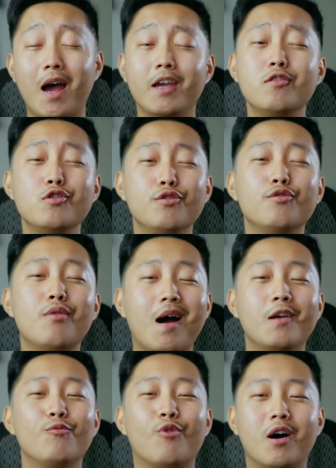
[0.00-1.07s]
I knew
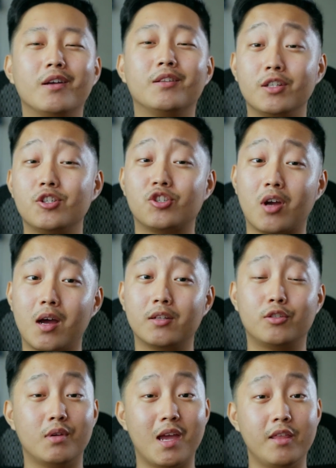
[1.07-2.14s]
I wanted this shot
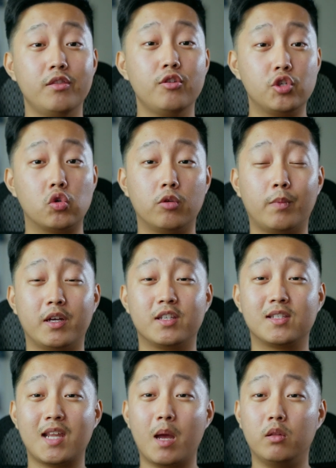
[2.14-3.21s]
to end the short by
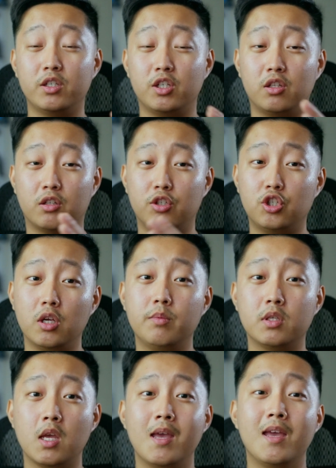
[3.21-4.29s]
establishing the
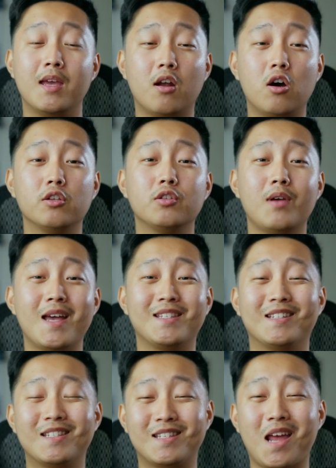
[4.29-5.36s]
chips and also as
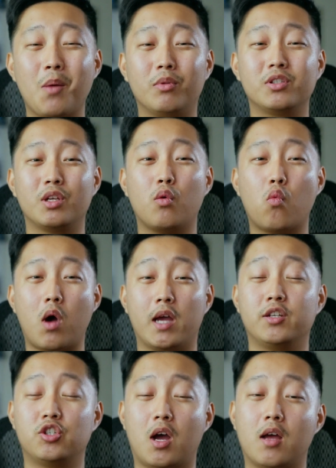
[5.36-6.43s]
an establishing a
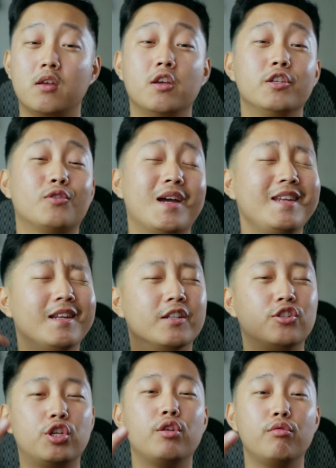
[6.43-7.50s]
wide shot. So I
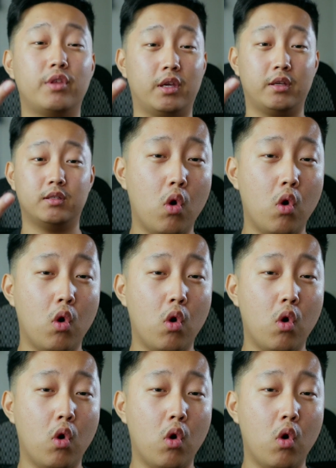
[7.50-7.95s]
needed two things.